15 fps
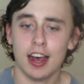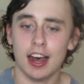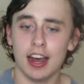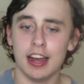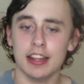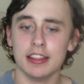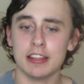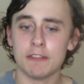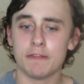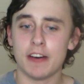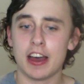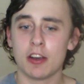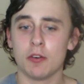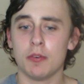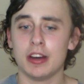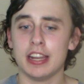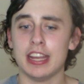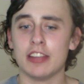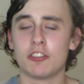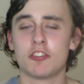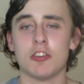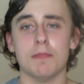Uh, and the final one
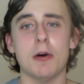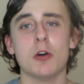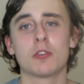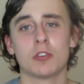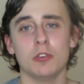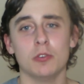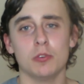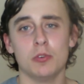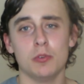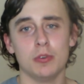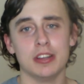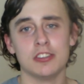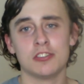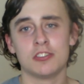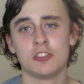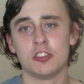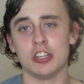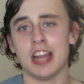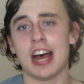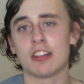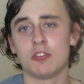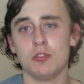is Tomoku, who is
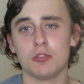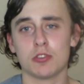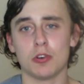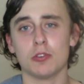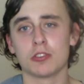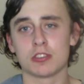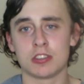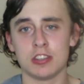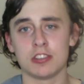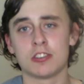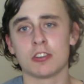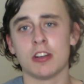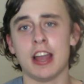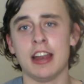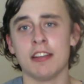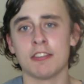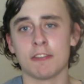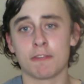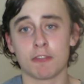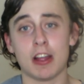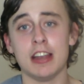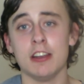Chinatsu's older sister and is
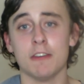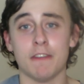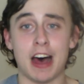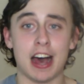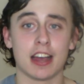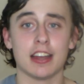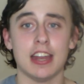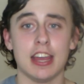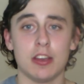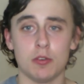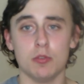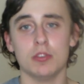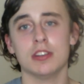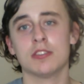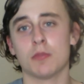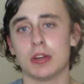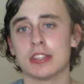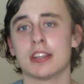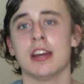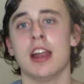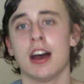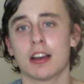a friend of Akane, who is
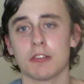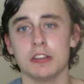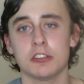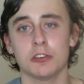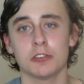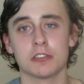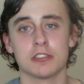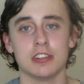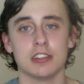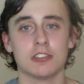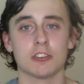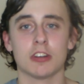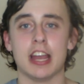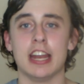once again Akari's older sister.